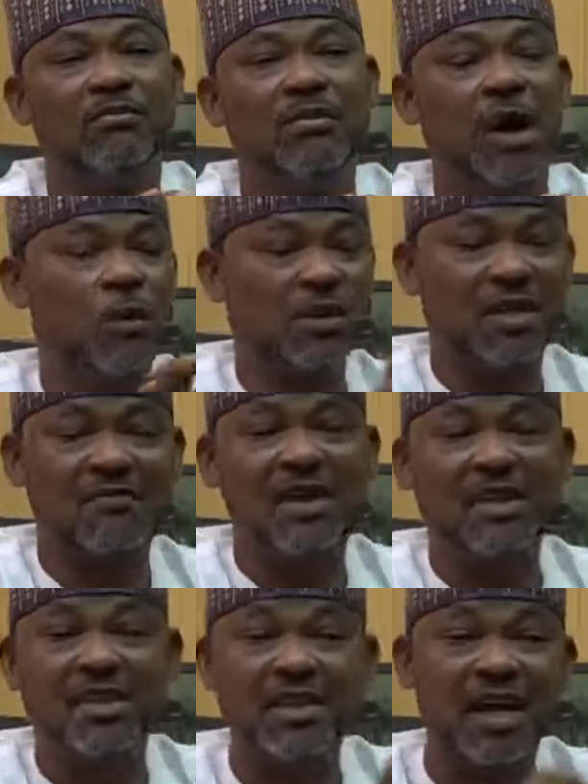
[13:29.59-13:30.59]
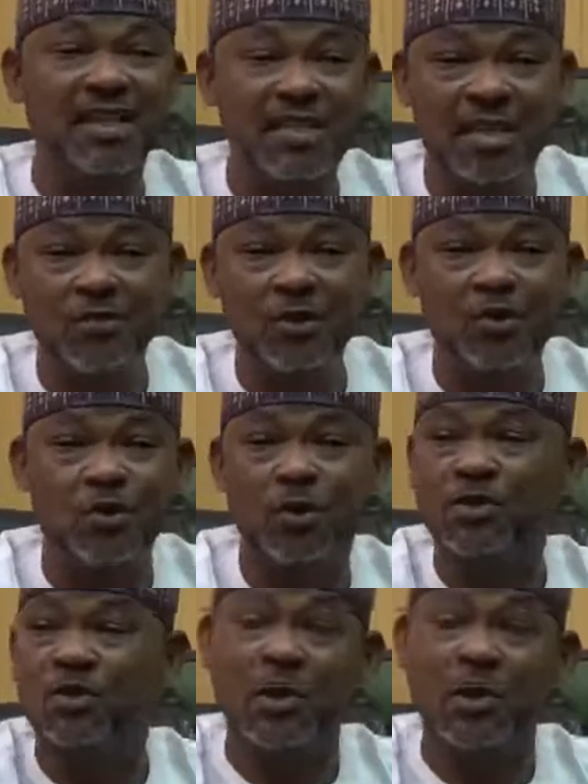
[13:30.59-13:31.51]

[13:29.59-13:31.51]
And whatever thing that is given to us,